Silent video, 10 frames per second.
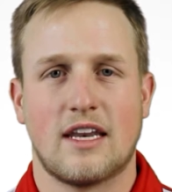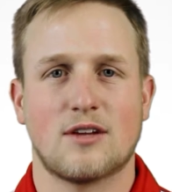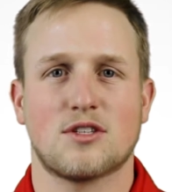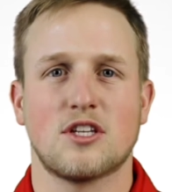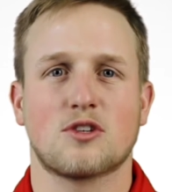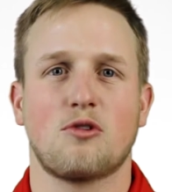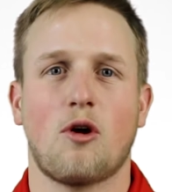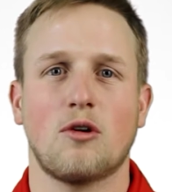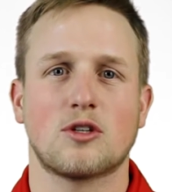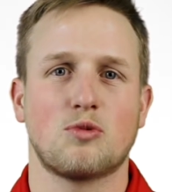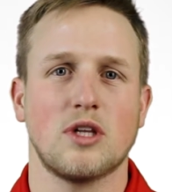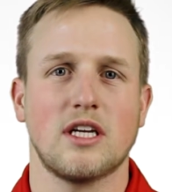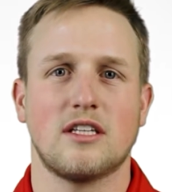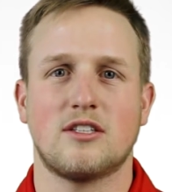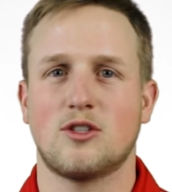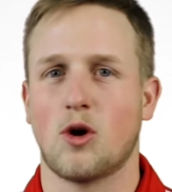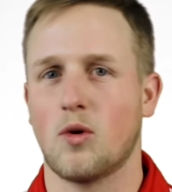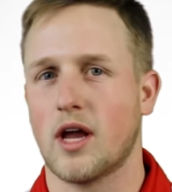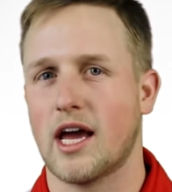Now since growers really don't